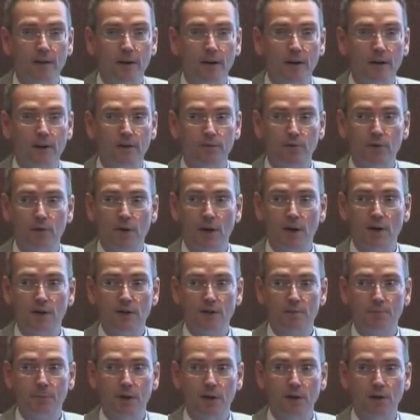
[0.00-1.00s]
And if you
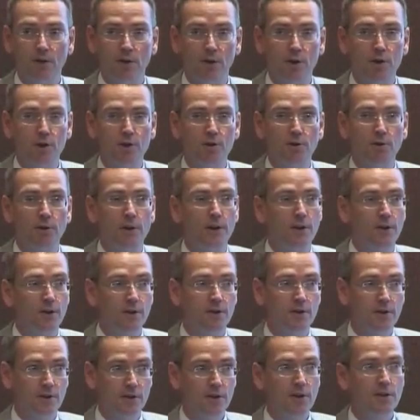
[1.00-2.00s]
enter Pycnogenol and the
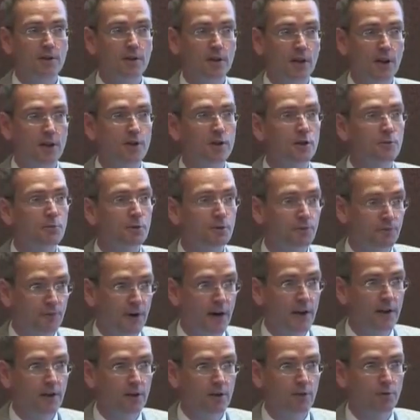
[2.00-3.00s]
disease case, you will
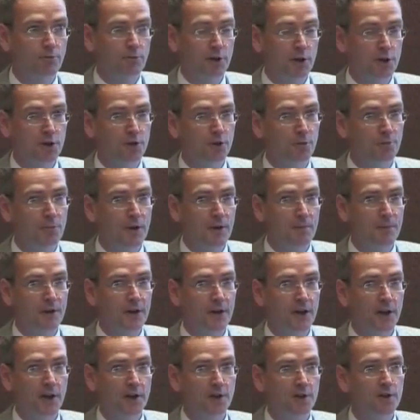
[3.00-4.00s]
find the original
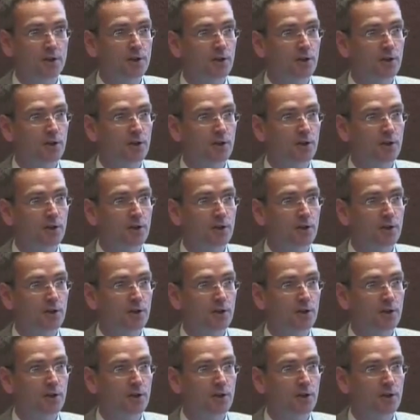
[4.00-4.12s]
publication.